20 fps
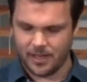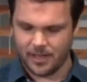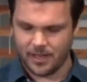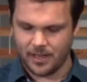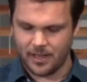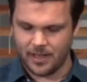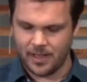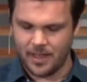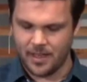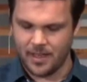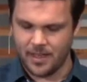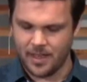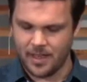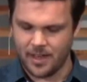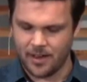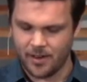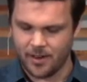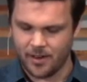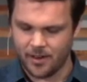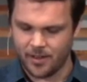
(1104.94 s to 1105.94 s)
And
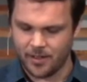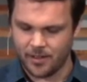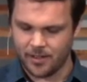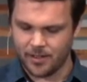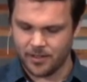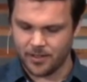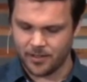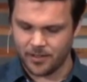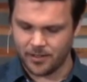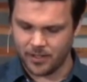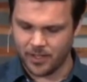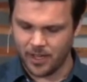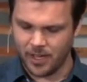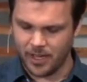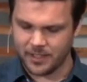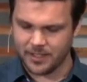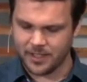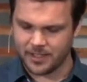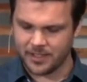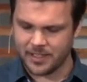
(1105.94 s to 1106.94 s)
there
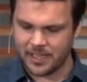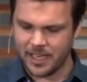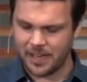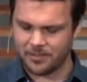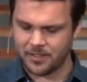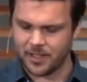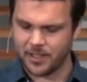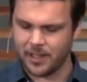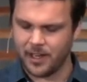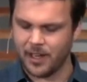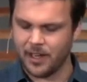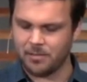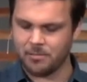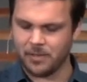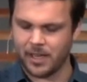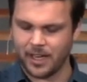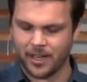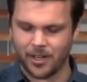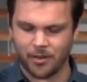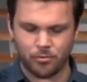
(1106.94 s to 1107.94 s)
God doesn't have to come
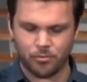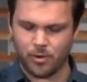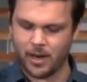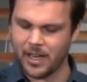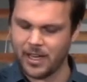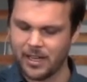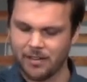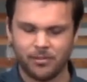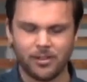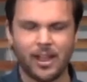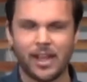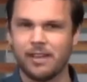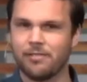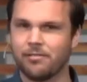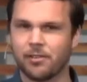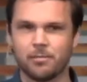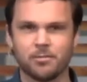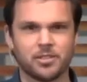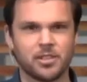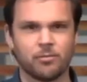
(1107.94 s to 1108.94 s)
like a ray of light
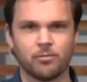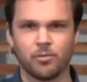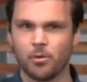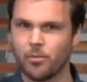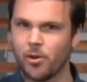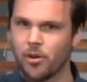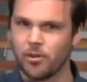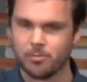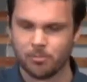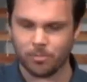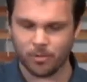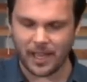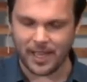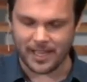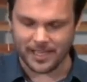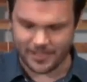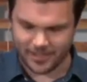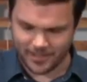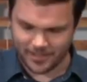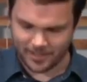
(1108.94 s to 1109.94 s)
from some remote
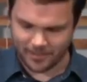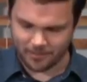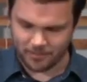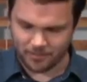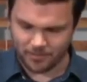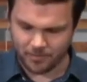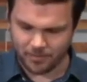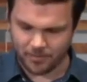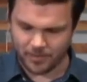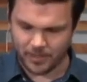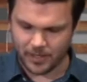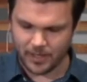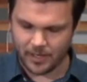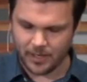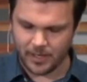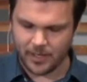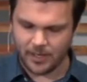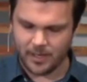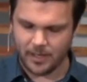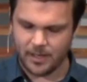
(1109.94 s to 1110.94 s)
place.
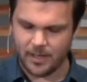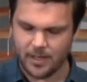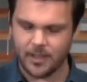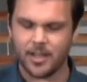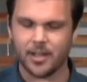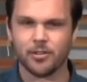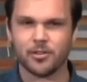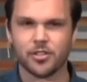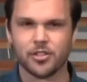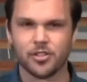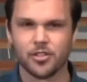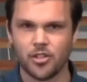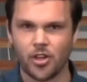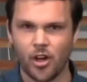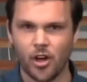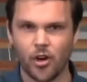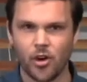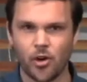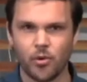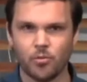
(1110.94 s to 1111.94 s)
There is
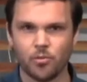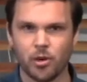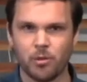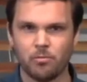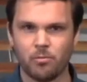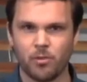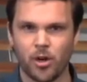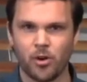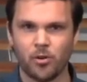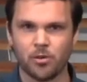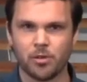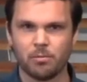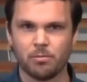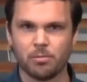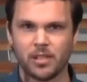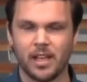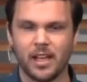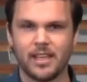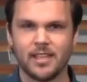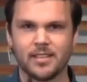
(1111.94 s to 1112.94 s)
no remote
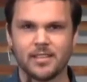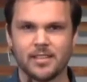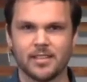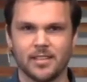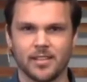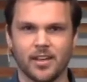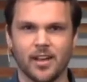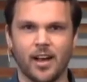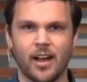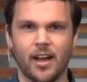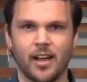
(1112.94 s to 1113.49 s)
place in God.